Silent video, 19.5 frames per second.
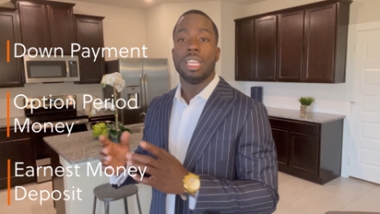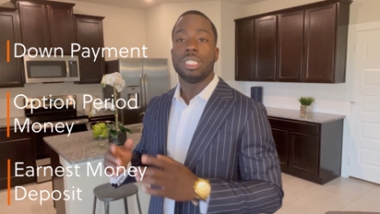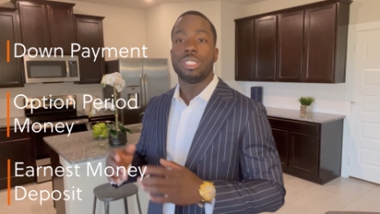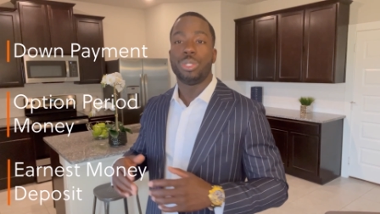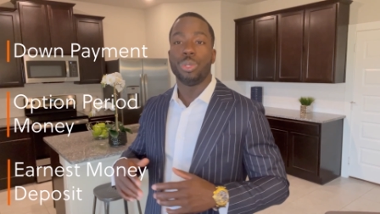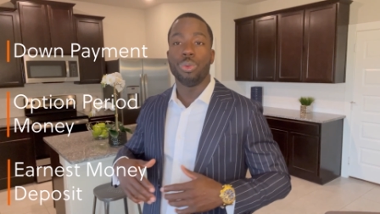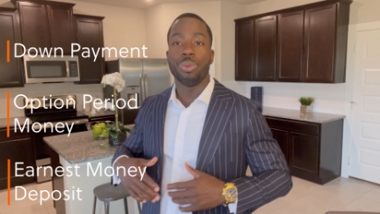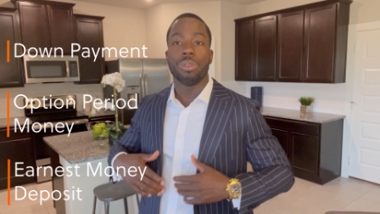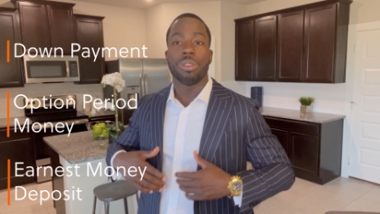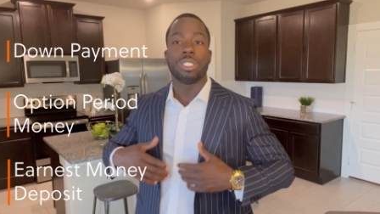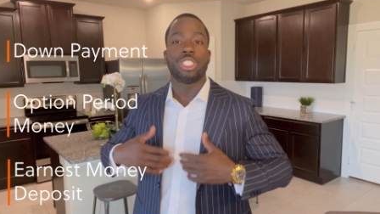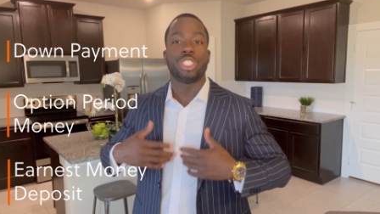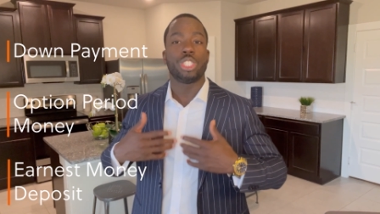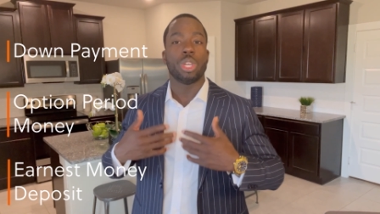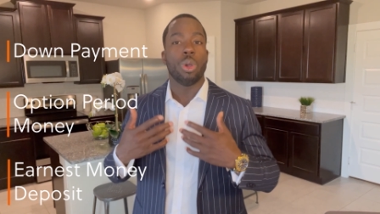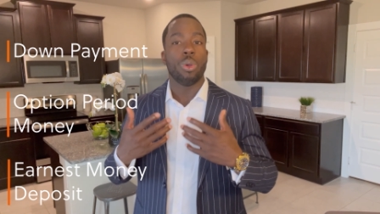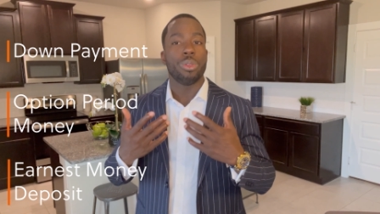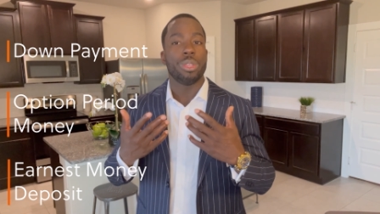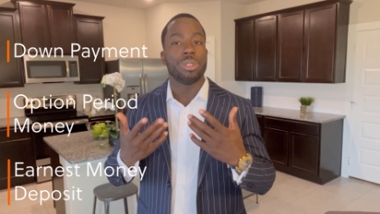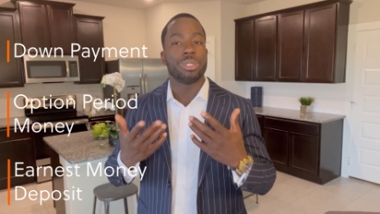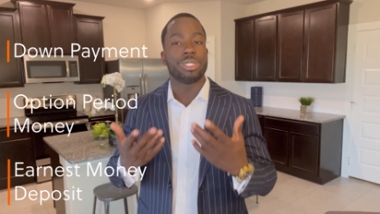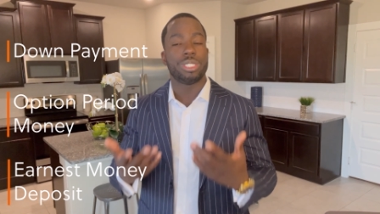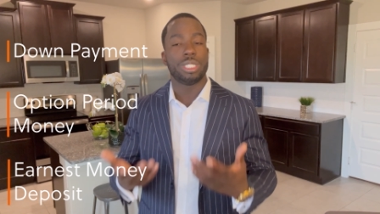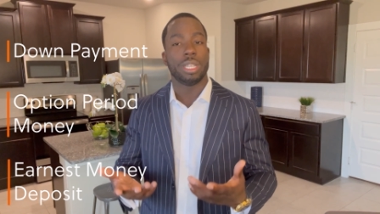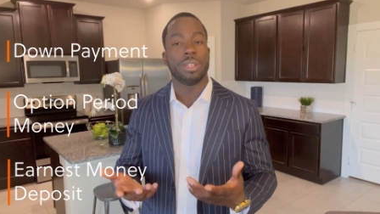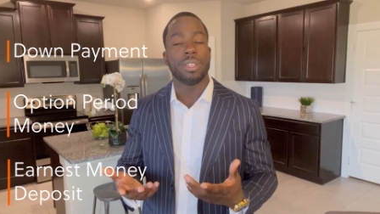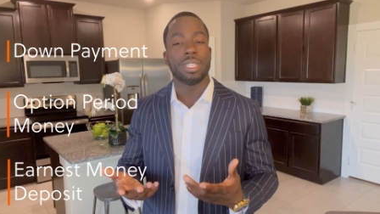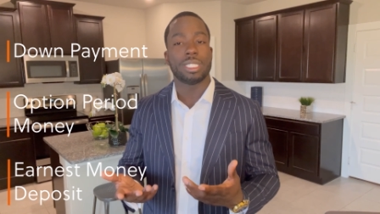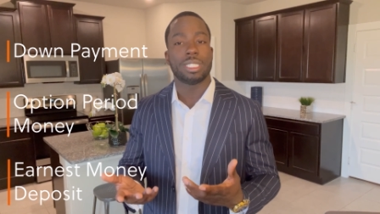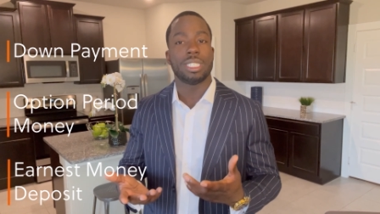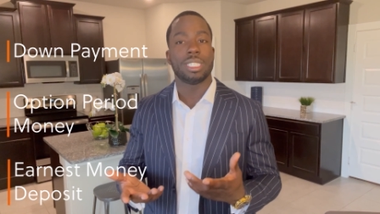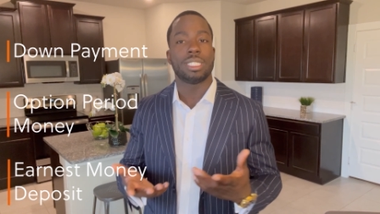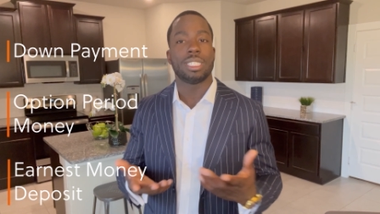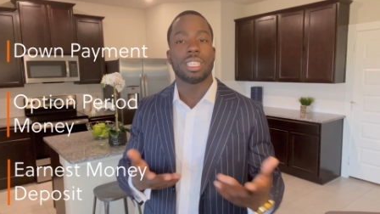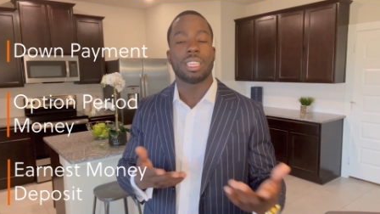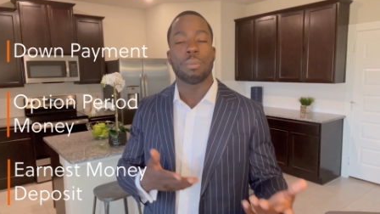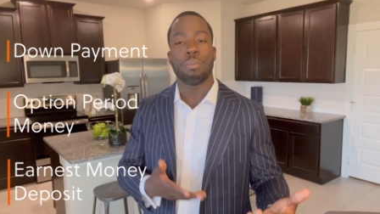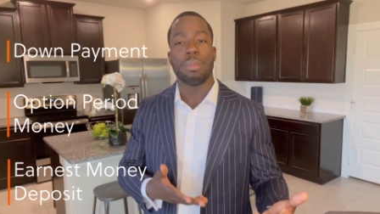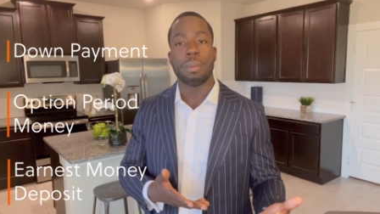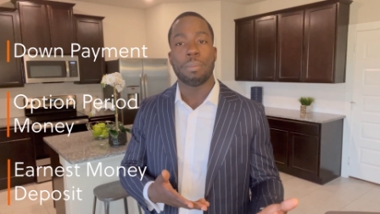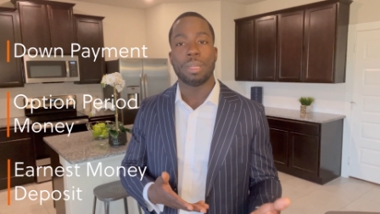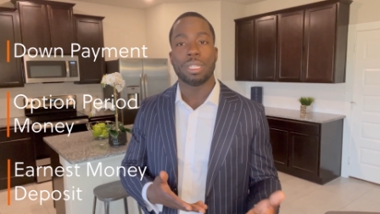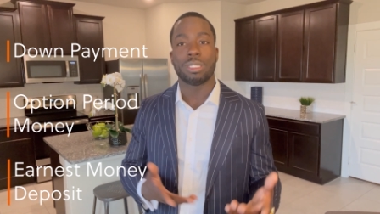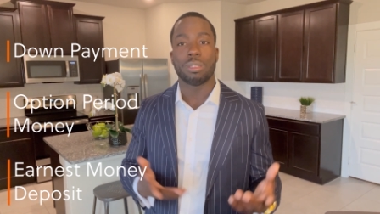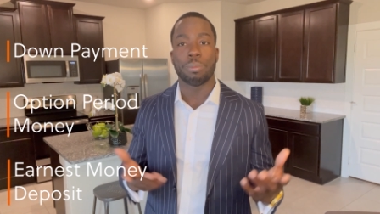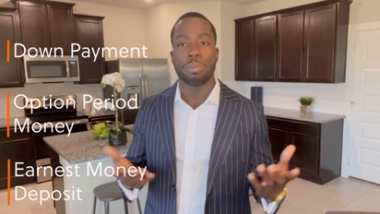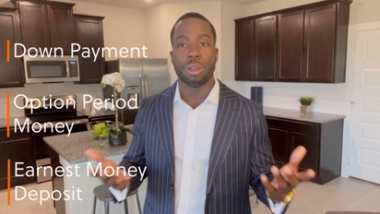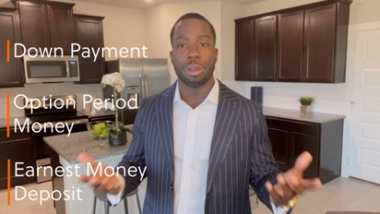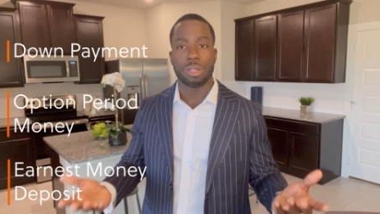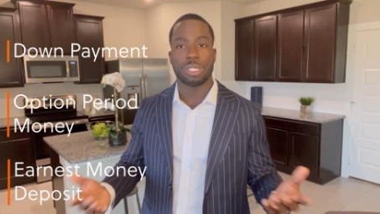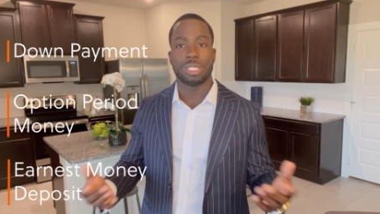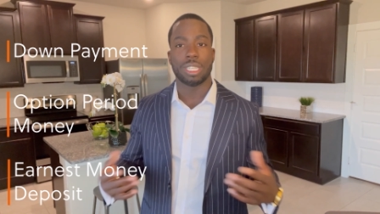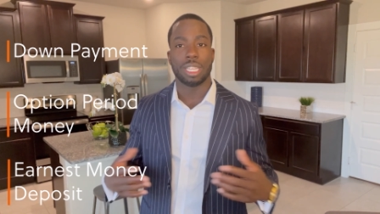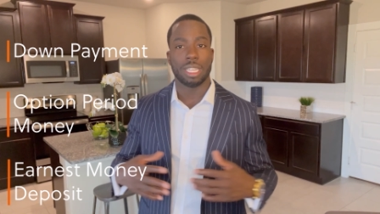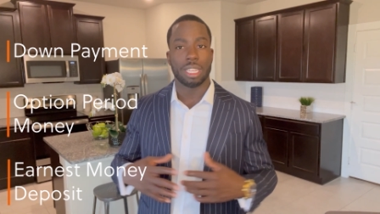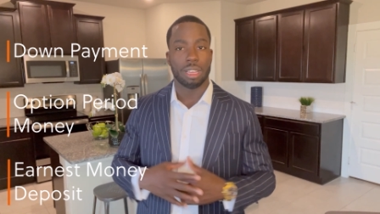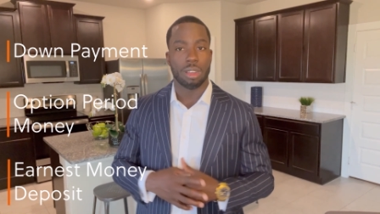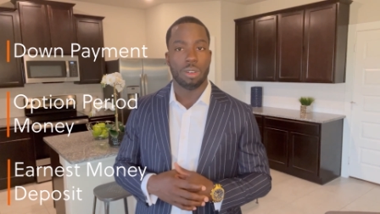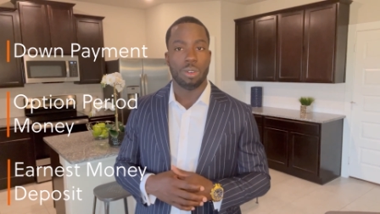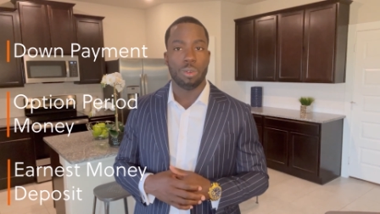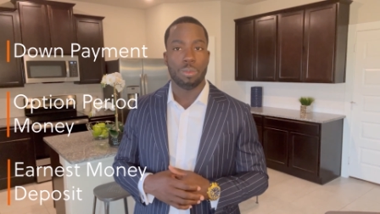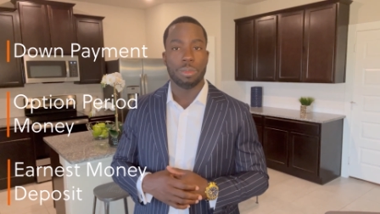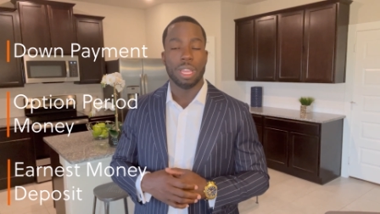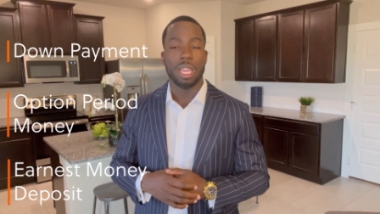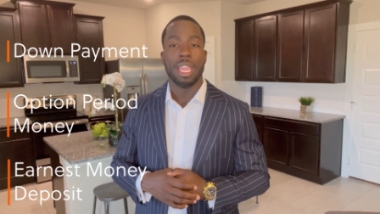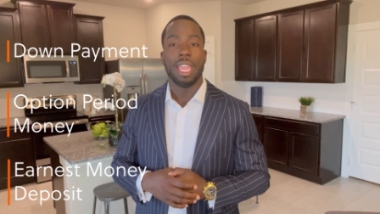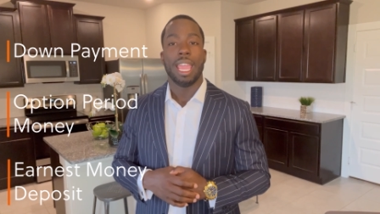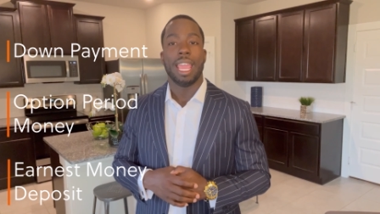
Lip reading: to show your seriousness and commitment to purchasing the home.